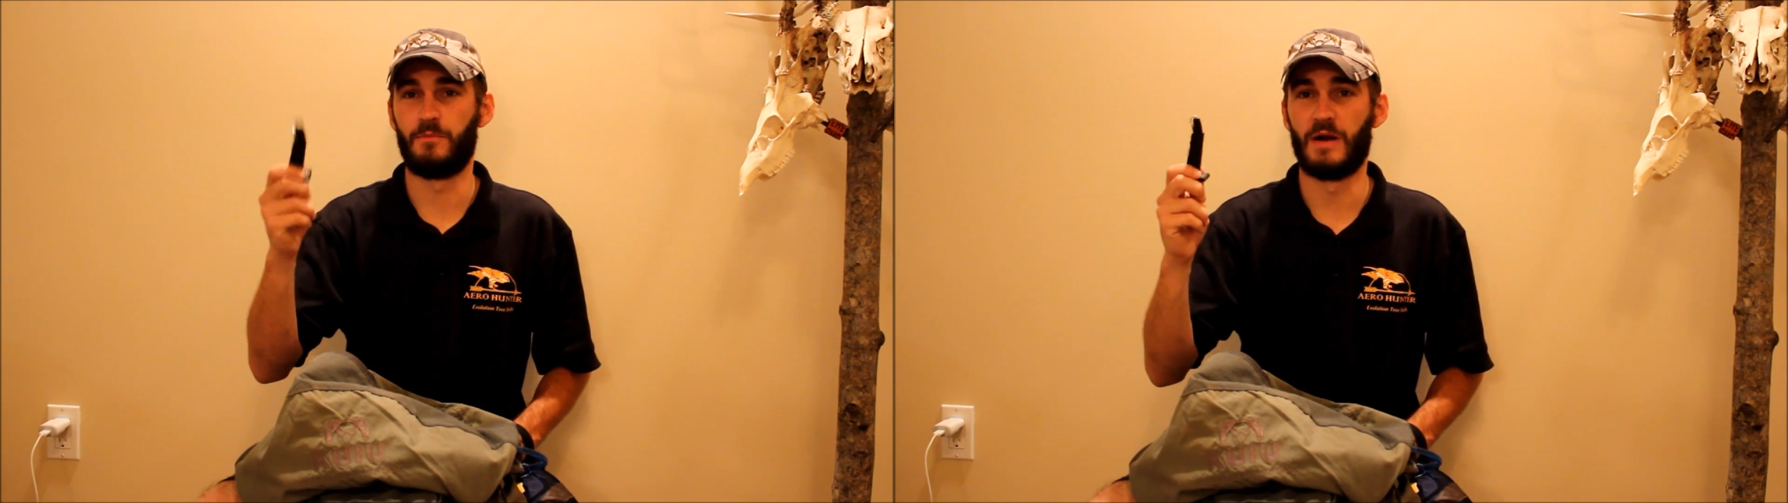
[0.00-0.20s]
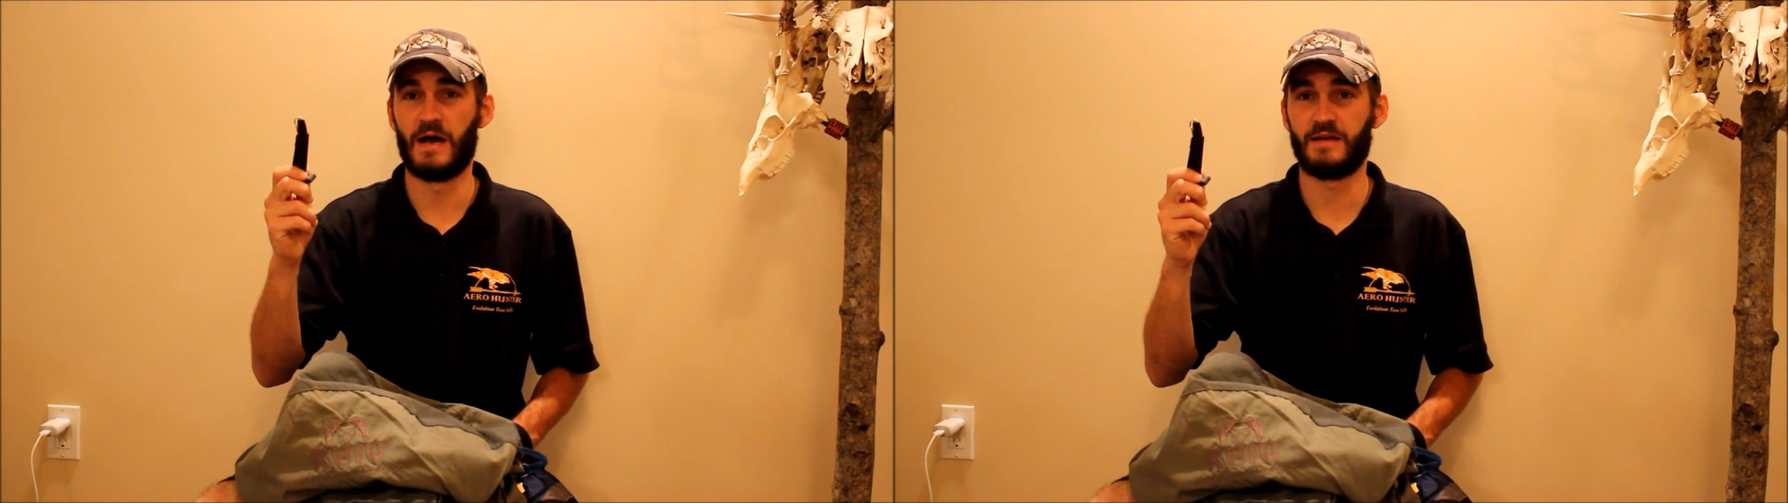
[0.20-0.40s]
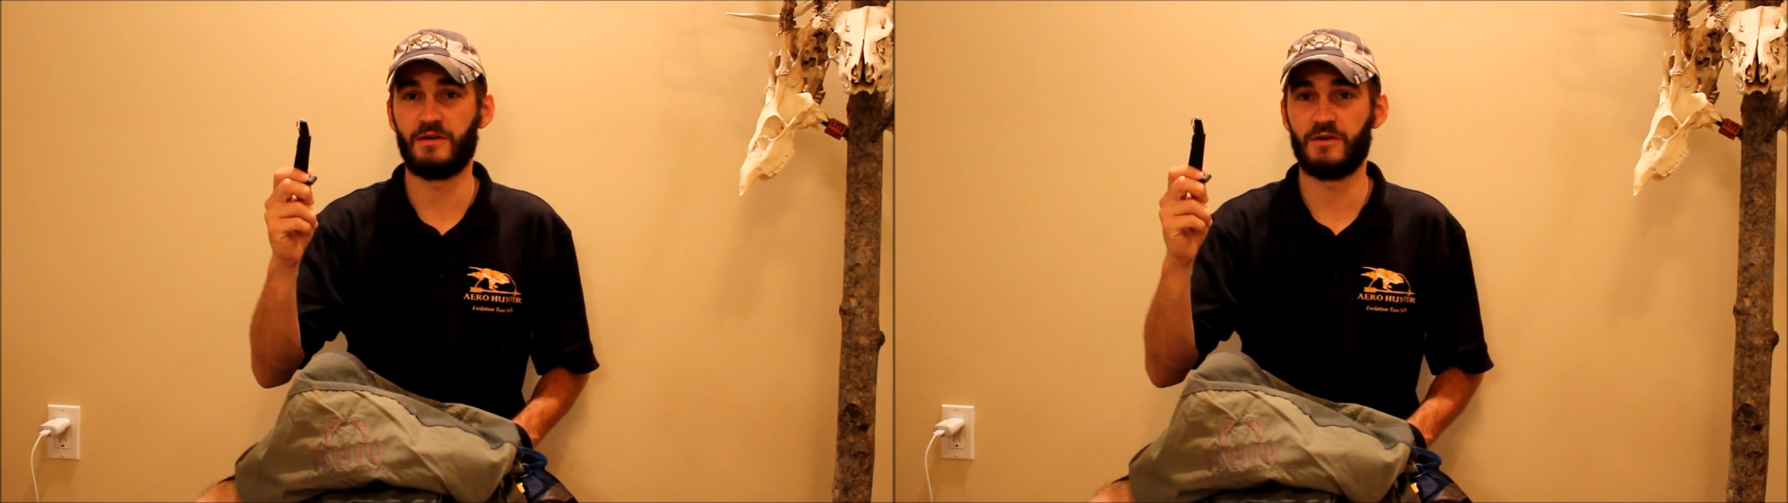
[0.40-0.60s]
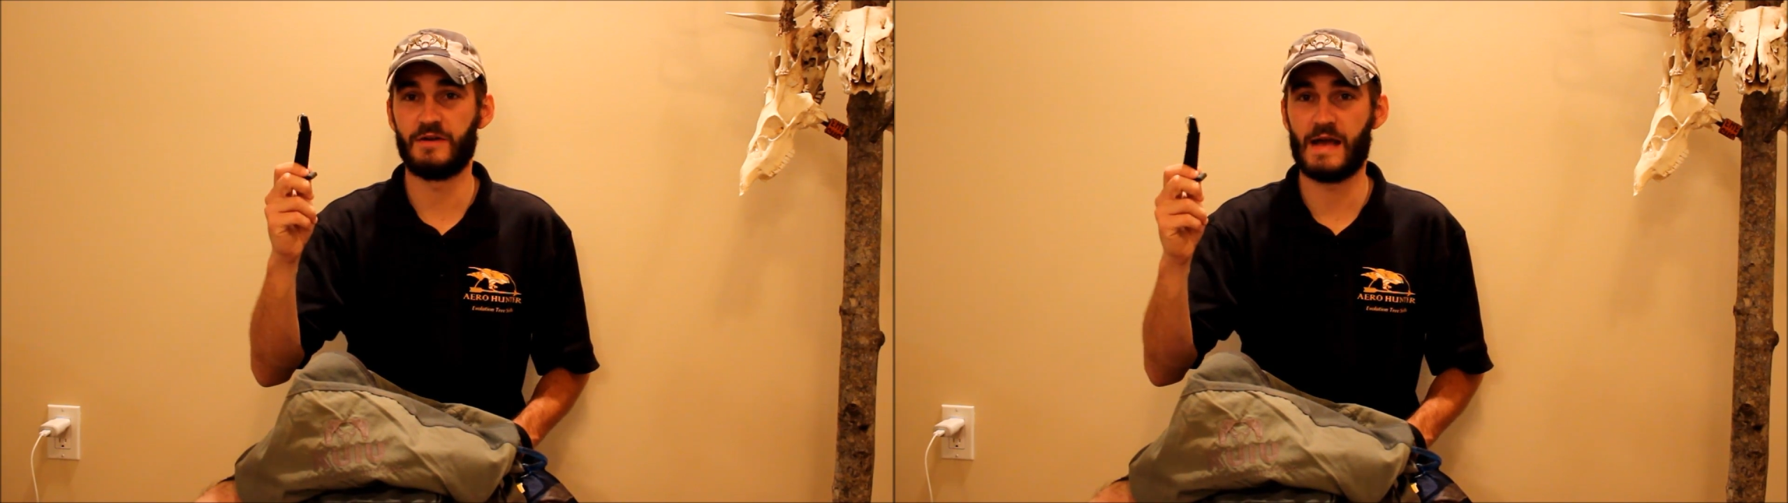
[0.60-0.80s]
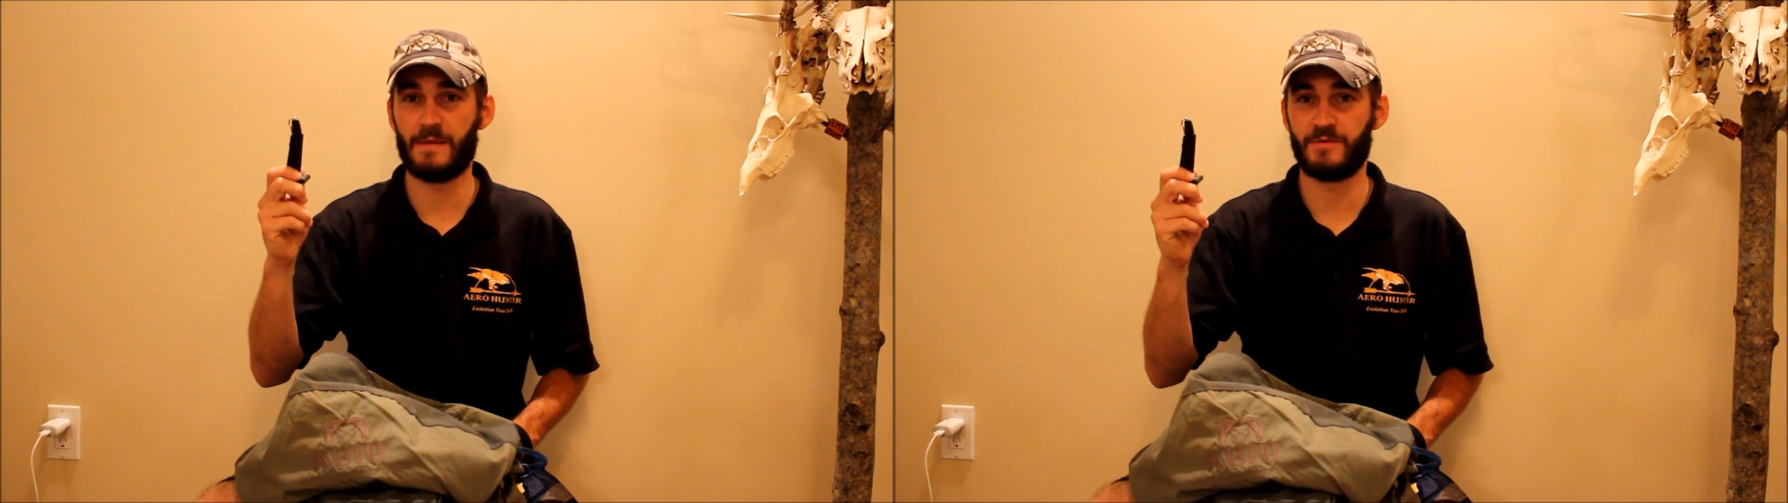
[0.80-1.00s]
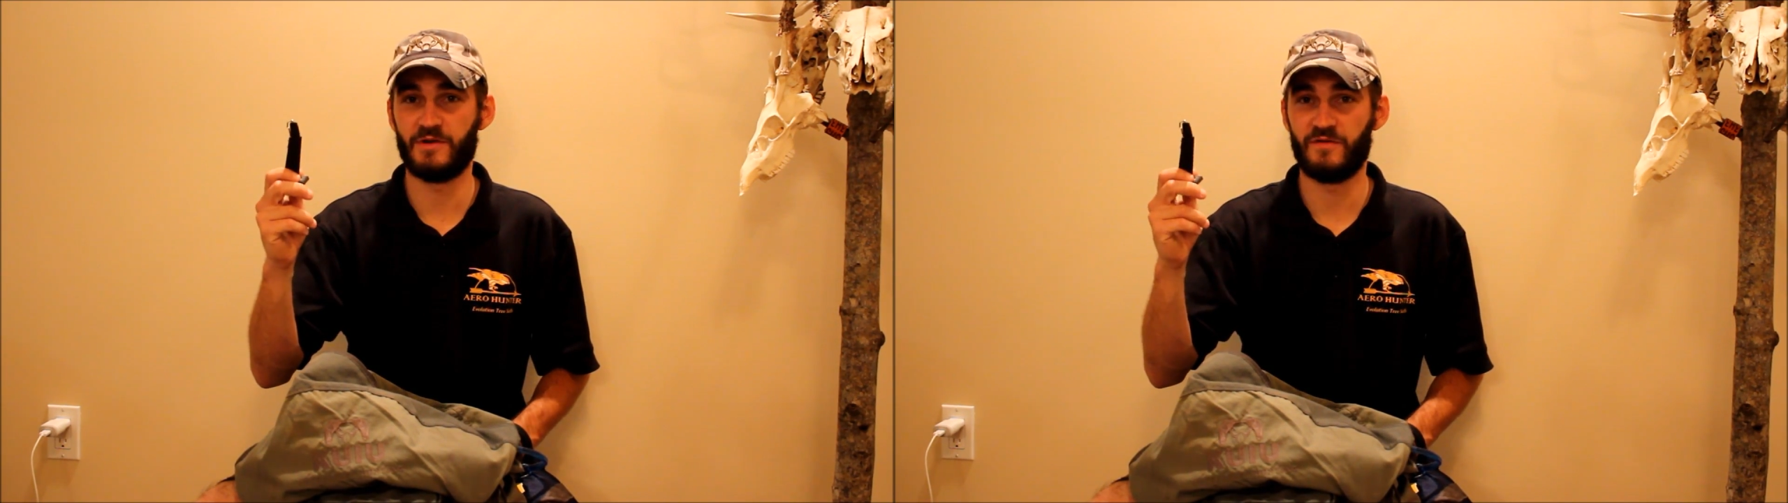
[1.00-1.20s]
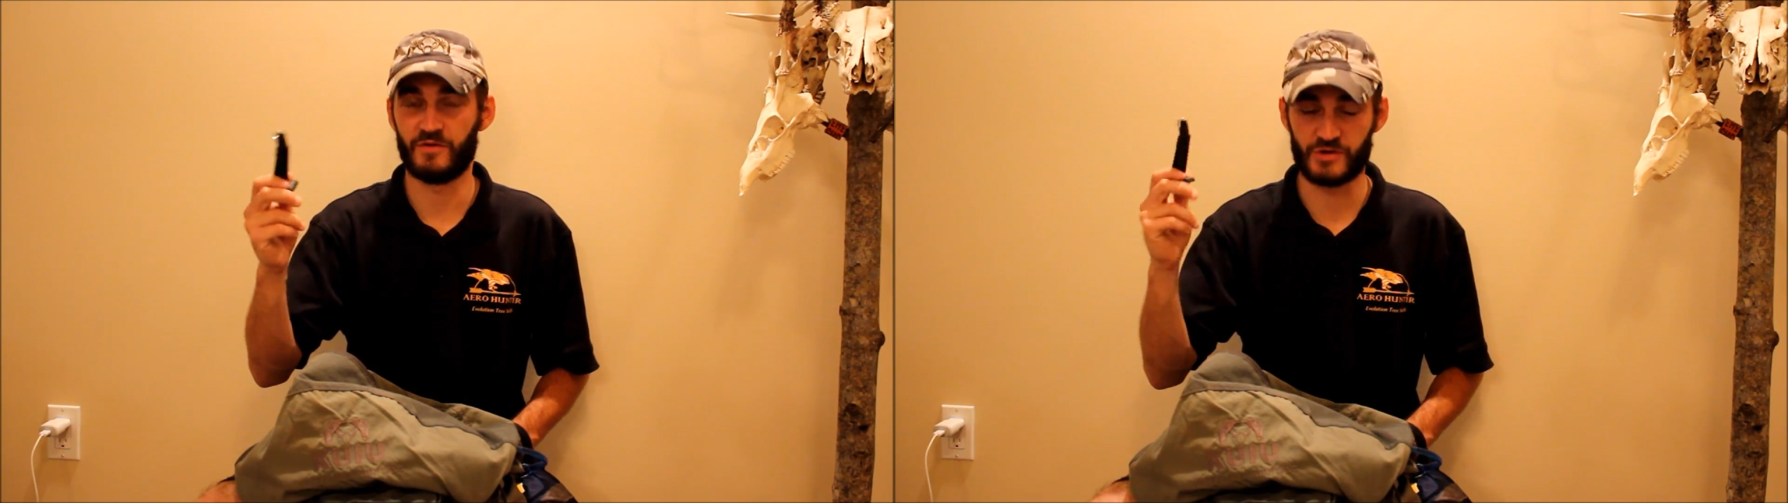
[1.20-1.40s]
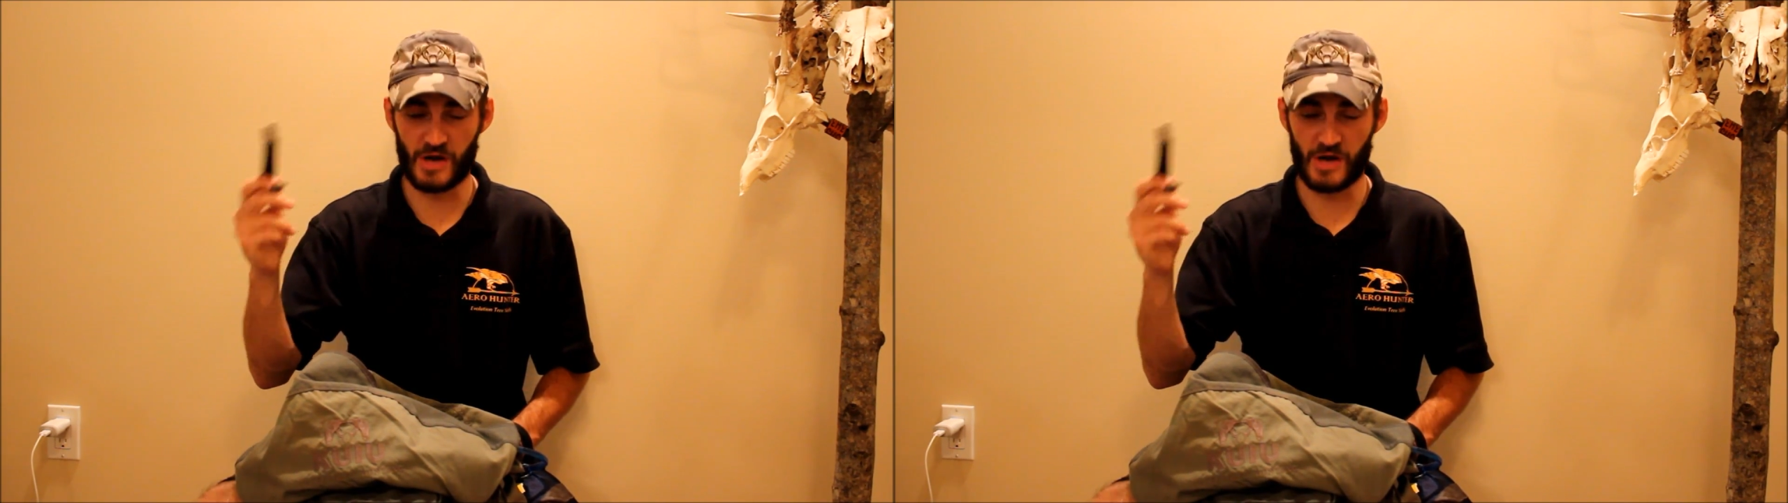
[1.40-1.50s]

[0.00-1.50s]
binocular adapter for